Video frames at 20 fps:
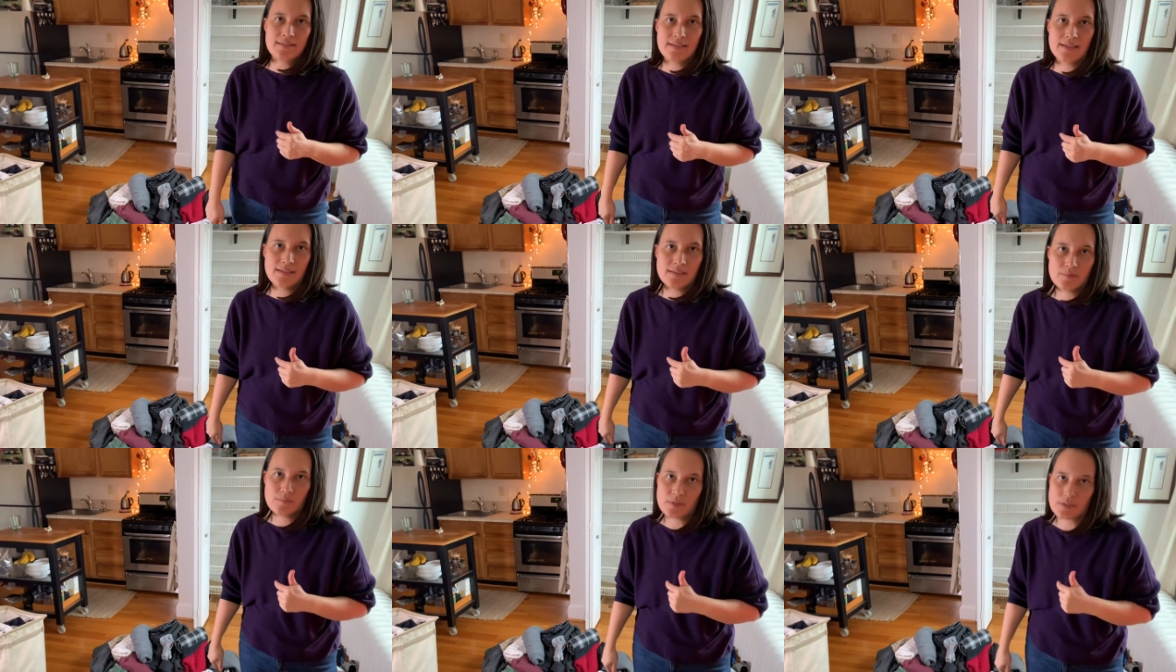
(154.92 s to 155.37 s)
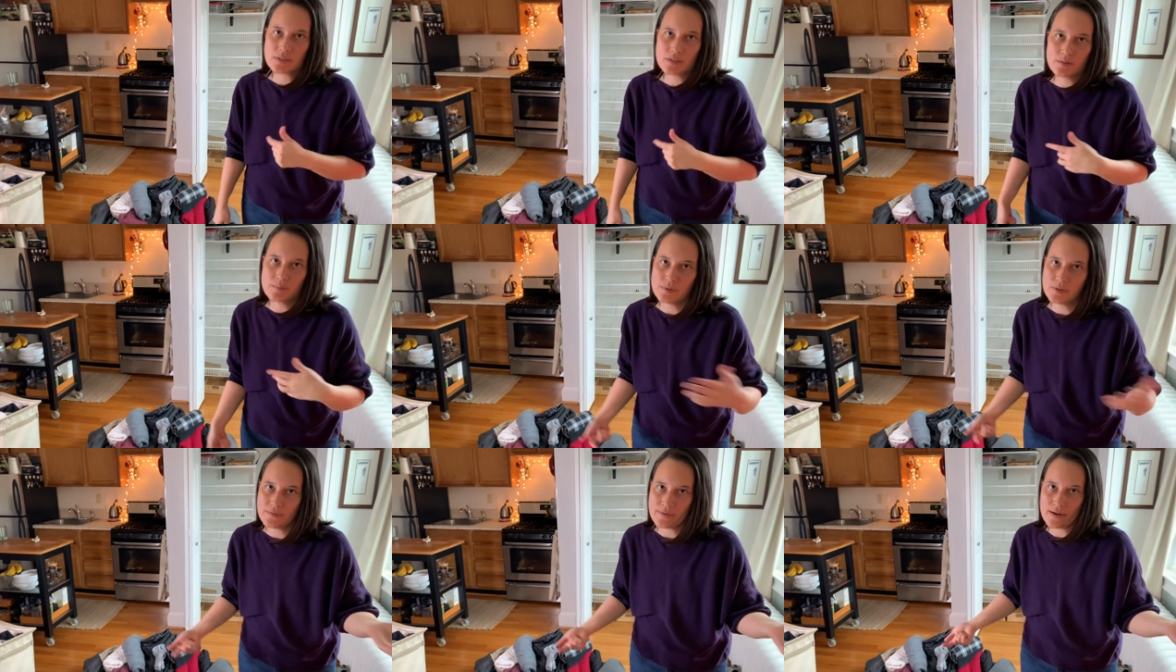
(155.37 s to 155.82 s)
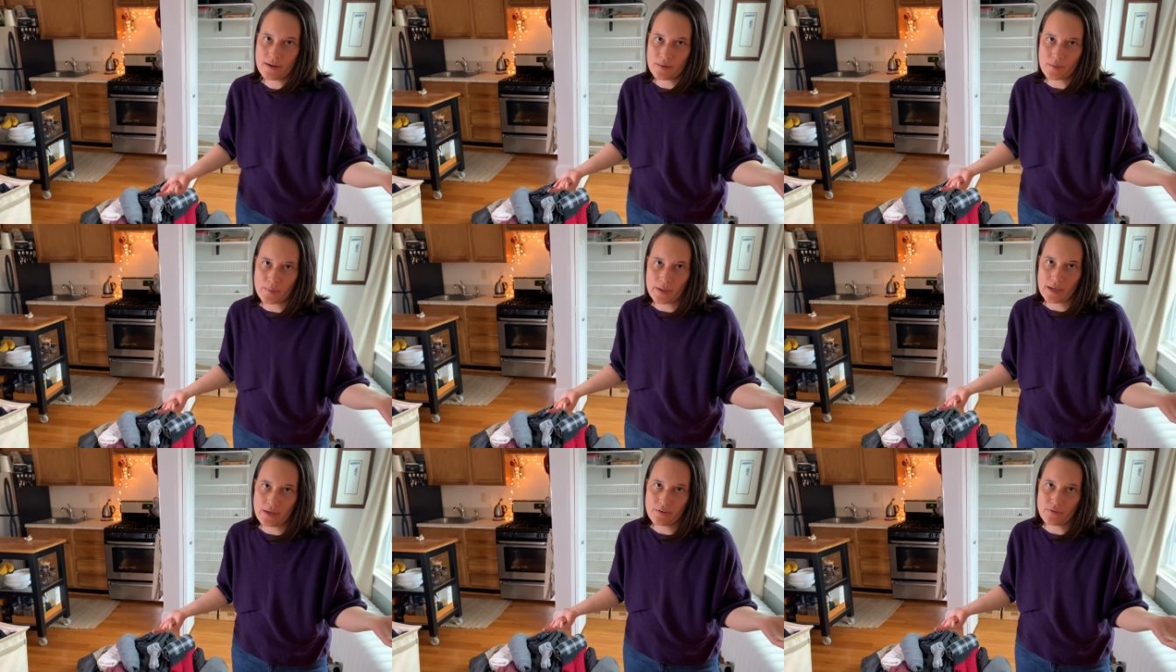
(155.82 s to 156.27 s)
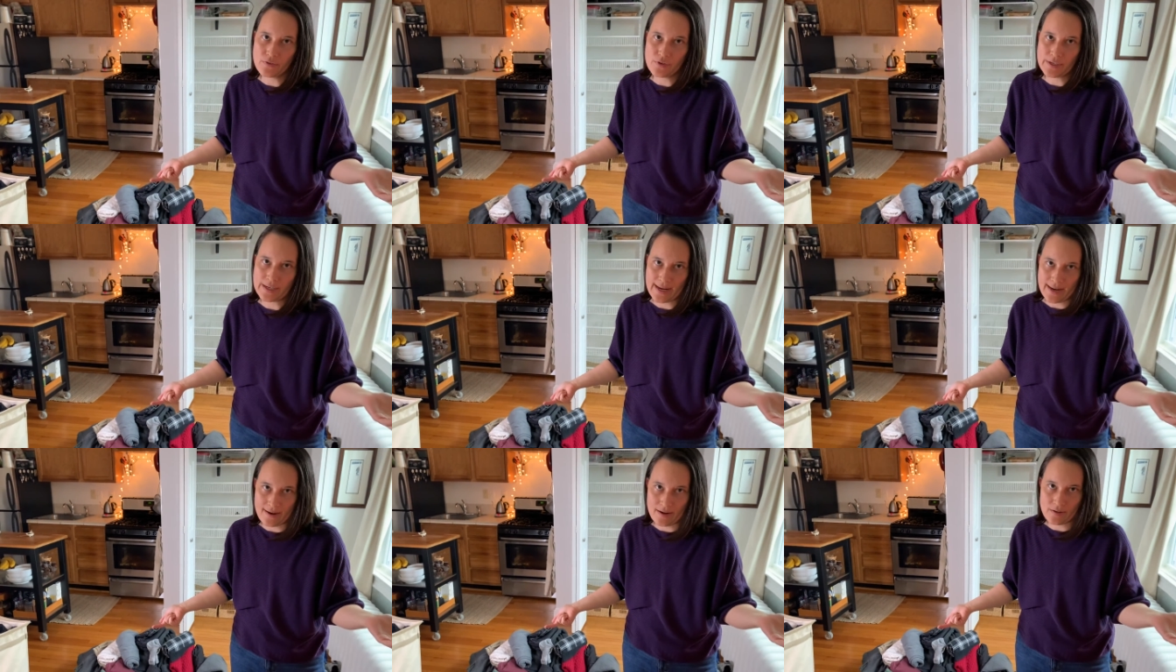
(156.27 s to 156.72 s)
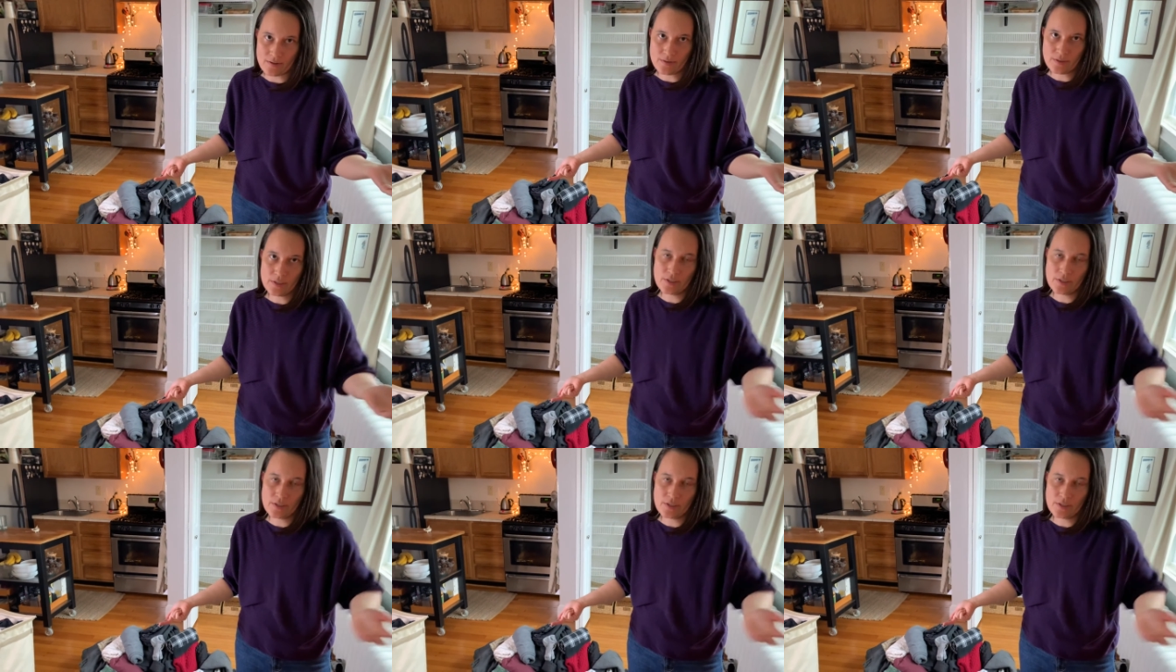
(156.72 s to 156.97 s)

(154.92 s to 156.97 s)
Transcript: his I'm just going to move out of the way for now.